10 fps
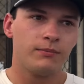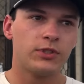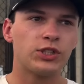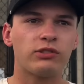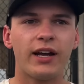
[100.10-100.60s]

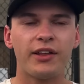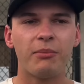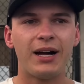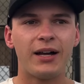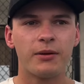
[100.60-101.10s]
Just riding on the
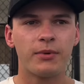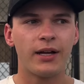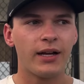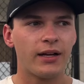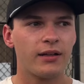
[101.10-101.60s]
bottom.
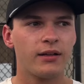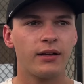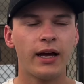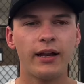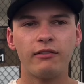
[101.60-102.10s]
I
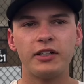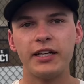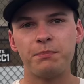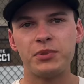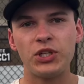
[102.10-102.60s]
didn't
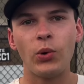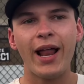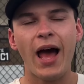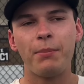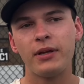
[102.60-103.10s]
really see what
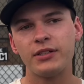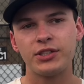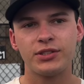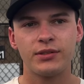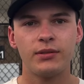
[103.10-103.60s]
happened.
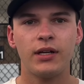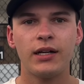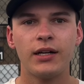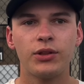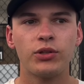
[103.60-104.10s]
Just
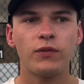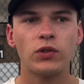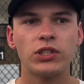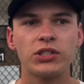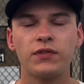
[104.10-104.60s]
three or four
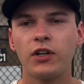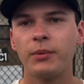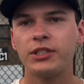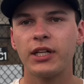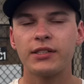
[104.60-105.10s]
trucks in front of
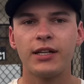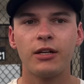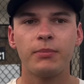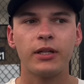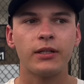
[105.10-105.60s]
me checked
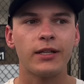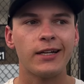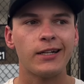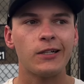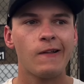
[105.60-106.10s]
up, and
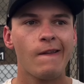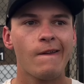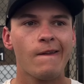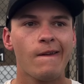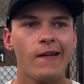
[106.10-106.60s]
I
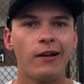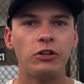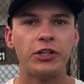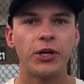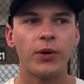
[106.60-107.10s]
had
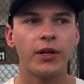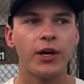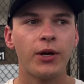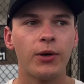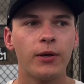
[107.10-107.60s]
really nowhere to
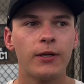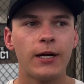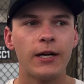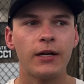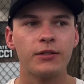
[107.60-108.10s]

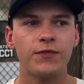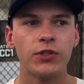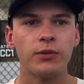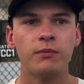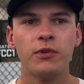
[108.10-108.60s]
go.
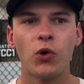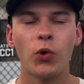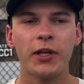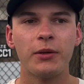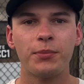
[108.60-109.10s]
Field
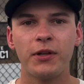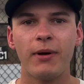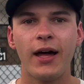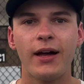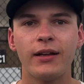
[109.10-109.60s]
accordion pretty
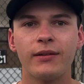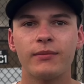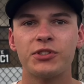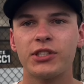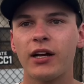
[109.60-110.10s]
bad
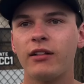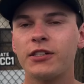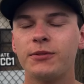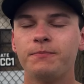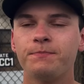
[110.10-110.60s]
and just got collected.